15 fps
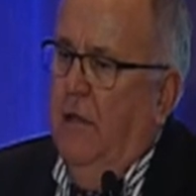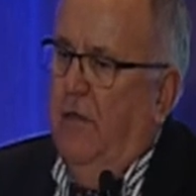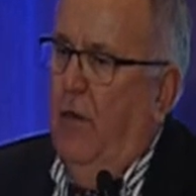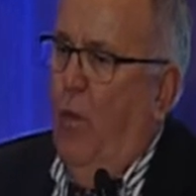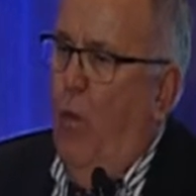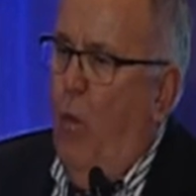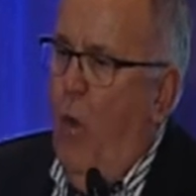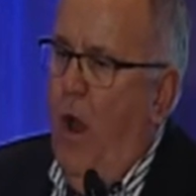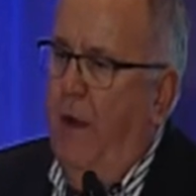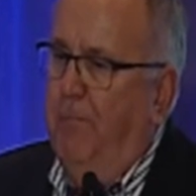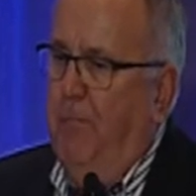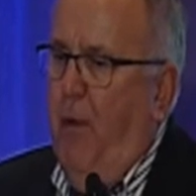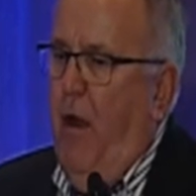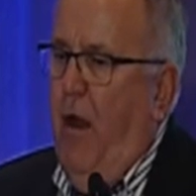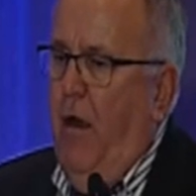They're one
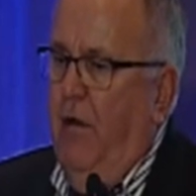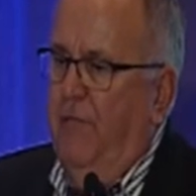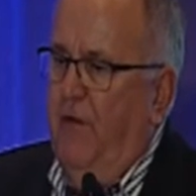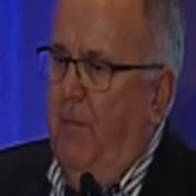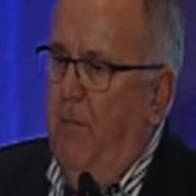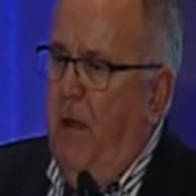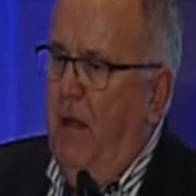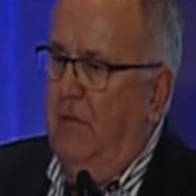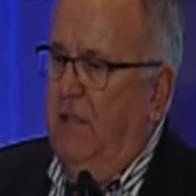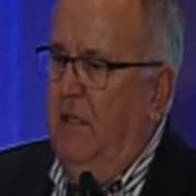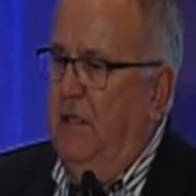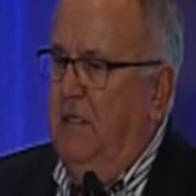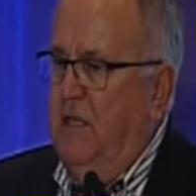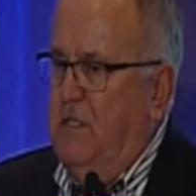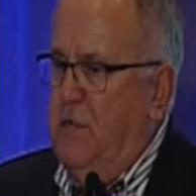part of a
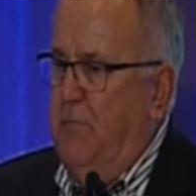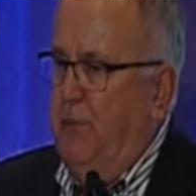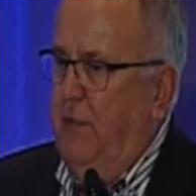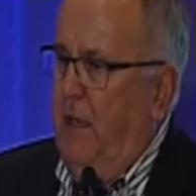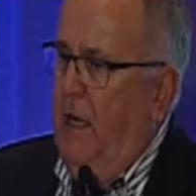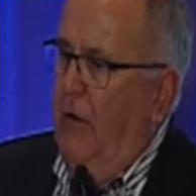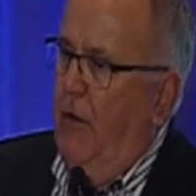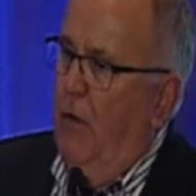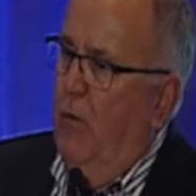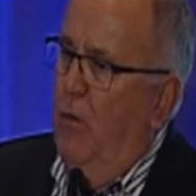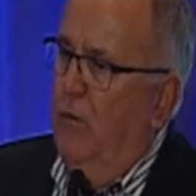multidisciplinary